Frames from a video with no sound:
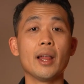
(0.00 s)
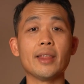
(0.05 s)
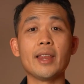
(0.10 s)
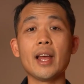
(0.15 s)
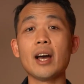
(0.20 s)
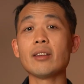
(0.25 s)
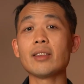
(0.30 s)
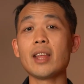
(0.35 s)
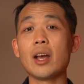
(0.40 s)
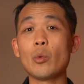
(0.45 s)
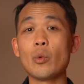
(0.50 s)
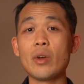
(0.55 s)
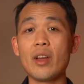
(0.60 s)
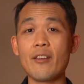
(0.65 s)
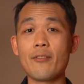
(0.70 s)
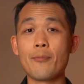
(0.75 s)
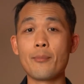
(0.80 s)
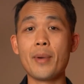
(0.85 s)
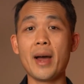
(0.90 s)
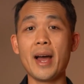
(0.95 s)
Now that we
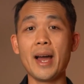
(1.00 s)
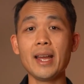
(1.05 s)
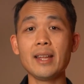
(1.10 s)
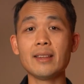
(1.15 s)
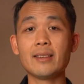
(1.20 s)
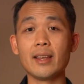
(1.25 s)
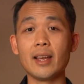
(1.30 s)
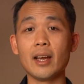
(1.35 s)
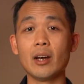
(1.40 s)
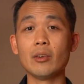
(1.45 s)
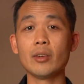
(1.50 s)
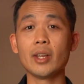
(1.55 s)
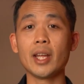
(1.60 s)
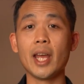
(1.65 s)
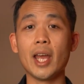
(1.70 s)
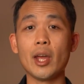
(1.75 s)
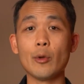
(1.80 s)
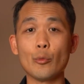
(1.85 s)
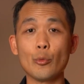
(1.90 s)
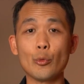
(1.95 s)
have paid down
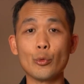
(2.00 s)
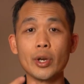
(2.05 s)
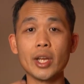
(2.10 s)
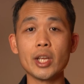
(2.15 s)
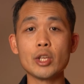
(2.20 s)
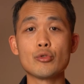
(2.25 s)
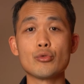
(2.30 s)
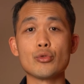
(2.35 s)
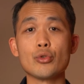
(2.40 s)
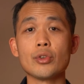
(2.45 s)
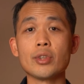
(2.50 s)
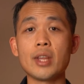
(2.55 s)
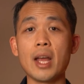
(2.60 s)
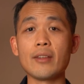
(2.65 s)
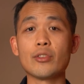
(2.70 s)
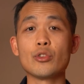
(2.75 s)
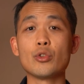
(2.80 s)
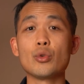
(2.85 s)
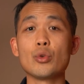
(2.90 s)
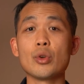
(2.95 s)
and redrew
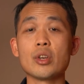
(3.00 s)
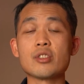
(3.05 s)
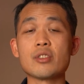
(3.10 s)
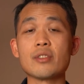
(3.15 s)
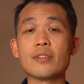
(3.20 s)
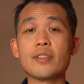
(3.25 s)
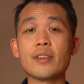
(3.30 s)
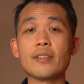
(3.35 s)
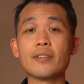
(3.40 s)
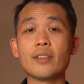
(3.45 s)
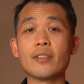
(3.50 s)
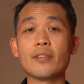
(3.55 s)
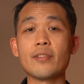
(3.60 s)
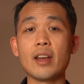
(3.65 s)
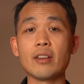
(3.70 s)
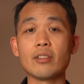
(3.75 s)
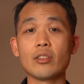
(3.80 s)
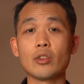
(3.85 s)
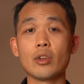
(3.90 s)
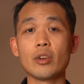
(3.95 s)
that
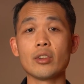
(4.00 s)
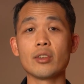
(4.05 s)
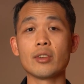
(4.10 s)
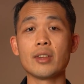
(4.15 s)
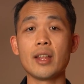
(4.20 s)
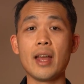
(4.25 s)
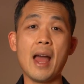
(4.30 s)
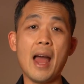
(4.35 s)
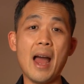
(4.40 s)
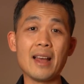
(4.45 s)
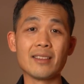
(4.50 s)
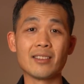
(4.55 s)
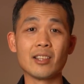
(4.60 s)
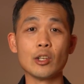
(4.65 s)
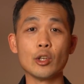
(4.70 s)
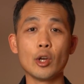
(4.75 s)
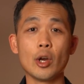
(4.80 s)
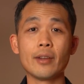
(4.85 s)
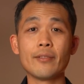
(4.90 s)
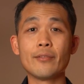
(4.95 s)
$250,000 as a
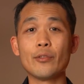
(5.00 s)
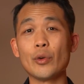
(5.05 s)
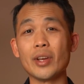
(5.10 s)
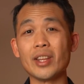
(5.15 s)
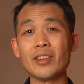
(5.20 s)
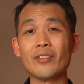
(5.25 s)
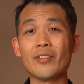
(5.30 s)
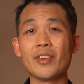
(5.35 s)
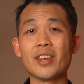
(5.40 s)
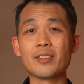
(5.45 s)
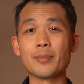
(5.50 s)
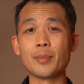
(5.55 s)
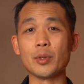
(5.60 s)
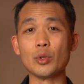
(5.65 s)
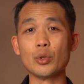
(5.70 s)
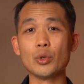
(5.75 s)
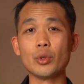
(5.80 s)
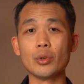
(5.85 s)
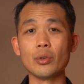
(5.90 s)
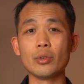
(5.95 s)
loan for
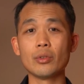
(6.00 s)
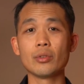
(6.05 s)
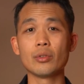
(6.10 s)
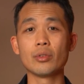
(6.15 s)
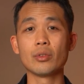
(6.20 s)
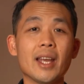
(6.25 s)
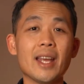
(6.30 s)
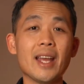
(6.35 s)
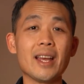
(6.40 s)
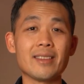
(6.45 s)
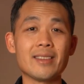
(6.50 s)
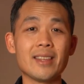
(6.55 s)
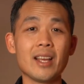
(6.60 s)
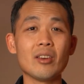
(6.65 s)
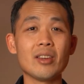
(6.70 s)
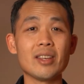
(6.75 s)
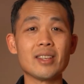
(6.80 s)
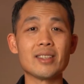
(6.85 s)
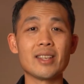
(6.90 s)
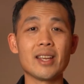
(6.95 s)
investment use, it has
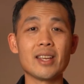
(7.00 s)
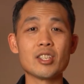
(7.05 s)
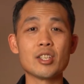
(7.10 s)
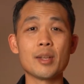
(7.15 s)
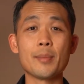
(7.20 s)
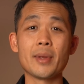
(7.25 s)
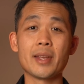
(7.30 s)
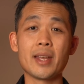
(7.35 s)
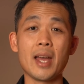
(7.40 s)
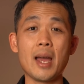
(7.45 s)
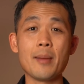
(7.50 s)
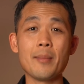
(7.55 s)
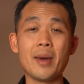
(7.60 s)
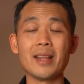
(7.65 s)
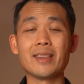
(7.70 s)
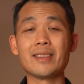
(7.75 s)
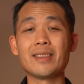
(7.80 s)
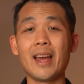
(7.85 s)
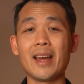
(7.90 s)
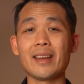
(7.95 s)
now essentially become
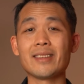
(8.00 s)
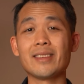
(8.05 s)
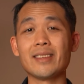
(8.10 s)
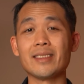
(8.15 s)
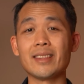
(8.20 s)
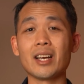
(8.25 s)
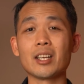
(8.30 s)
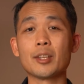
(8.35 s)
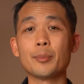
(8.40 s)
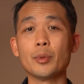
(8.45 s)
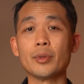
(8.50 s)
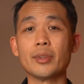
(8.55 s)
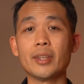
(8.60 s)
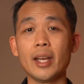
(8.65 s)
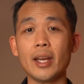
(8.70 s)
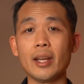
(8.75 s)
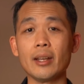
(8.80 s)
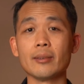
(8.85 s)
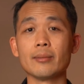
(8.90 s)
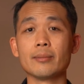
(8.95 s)
a tax-deductible debt.